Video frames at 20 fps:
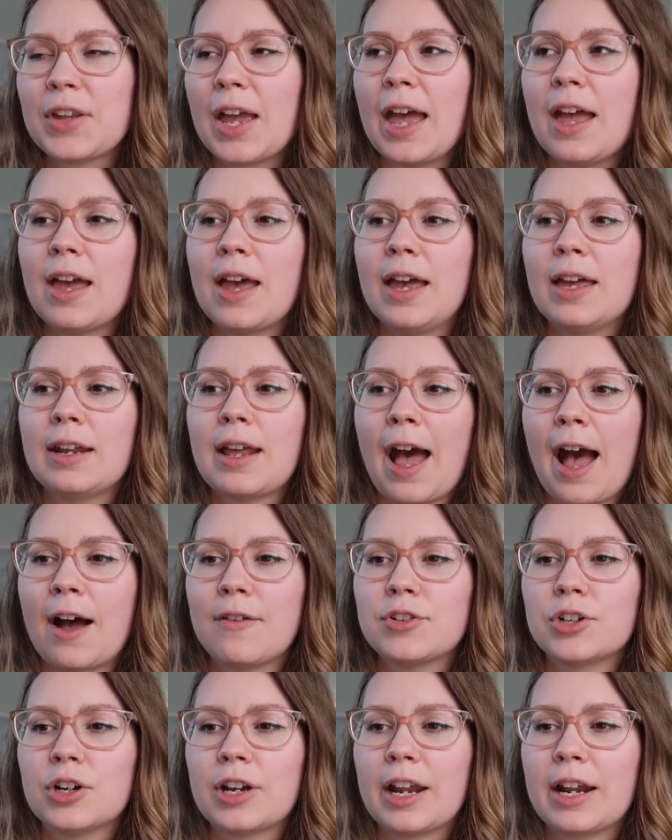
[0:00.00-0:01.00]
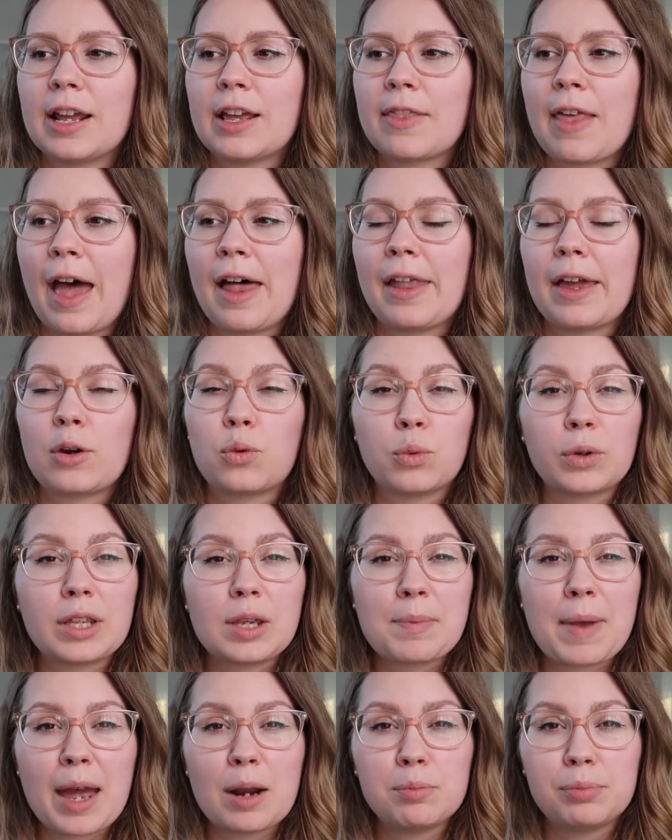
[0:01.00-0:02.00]
And after getting that like
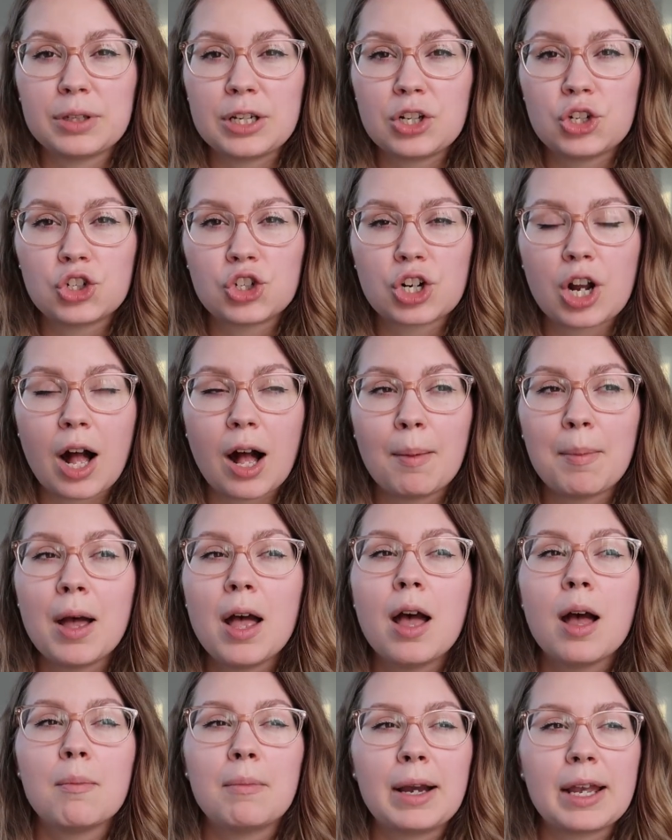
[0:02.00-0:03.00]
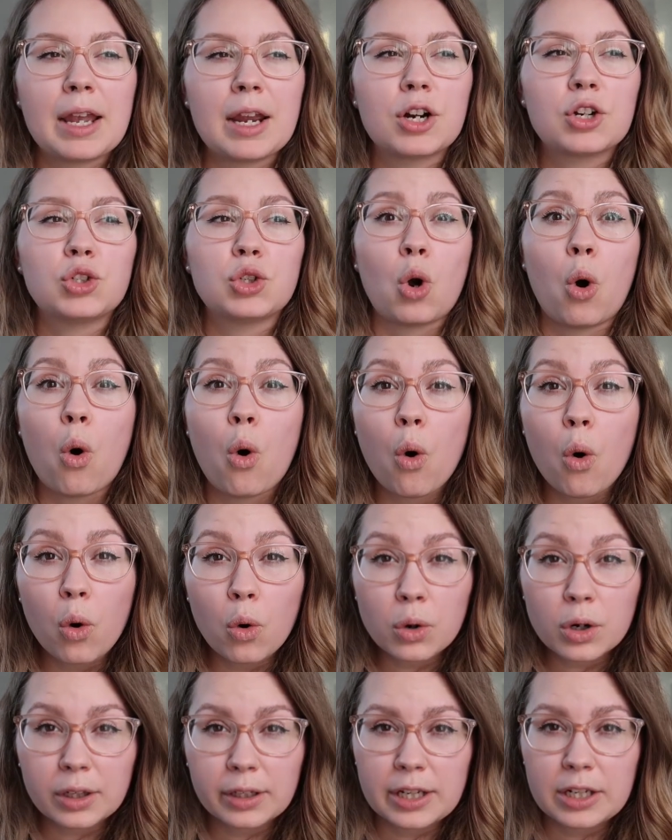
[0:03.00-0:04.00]
really bad bleach job, my hair
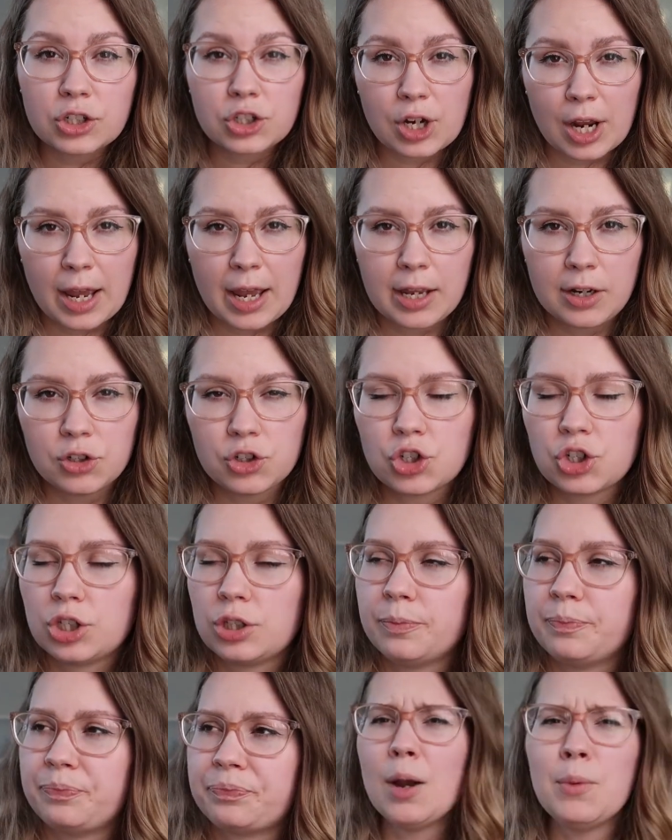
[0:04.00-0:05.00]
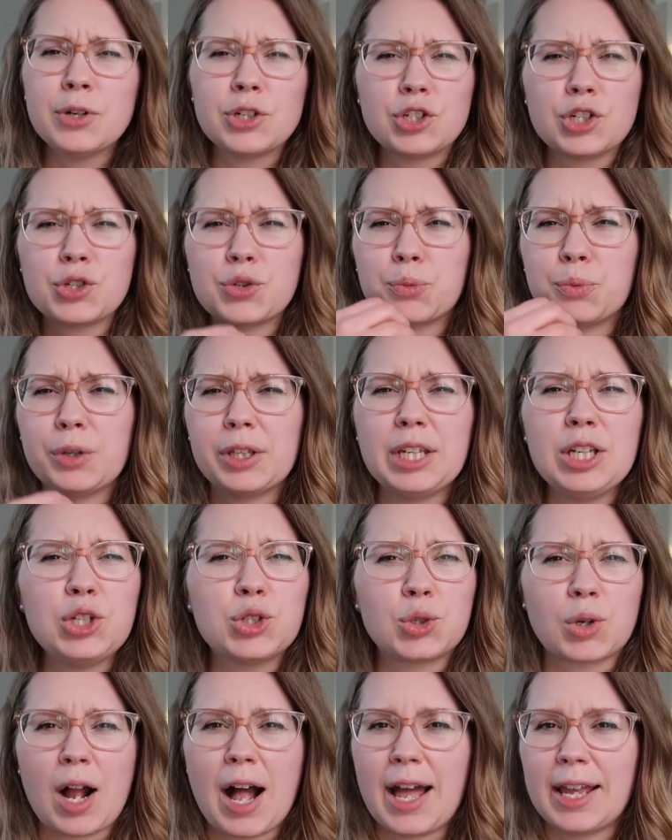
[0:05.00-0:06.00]
totally changed. I was just really
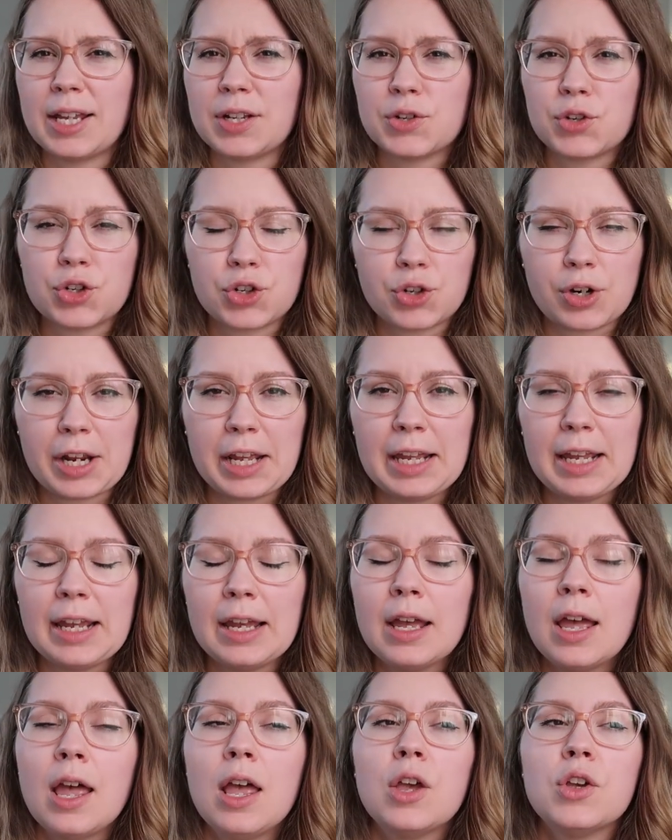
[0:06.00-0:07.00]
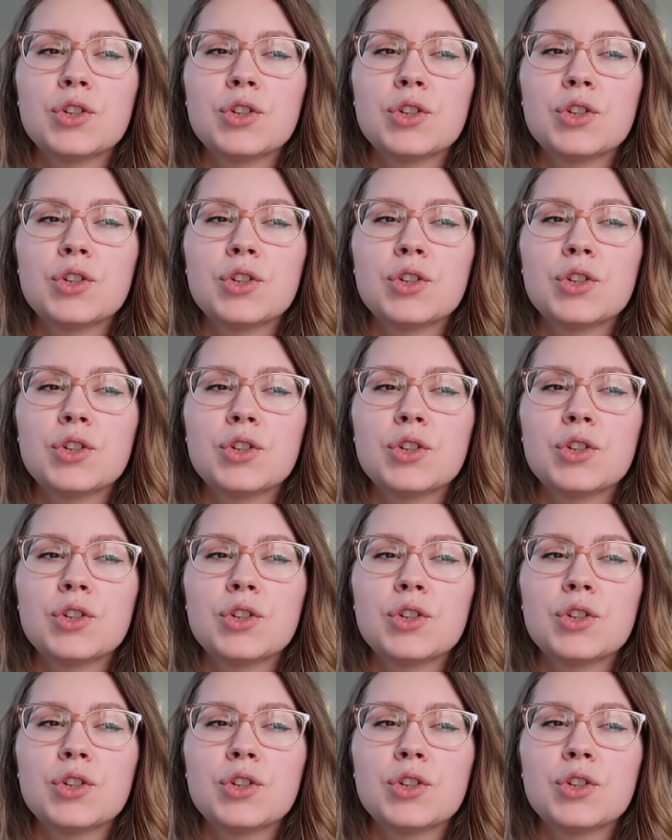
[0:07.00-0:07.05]
dry and stringy.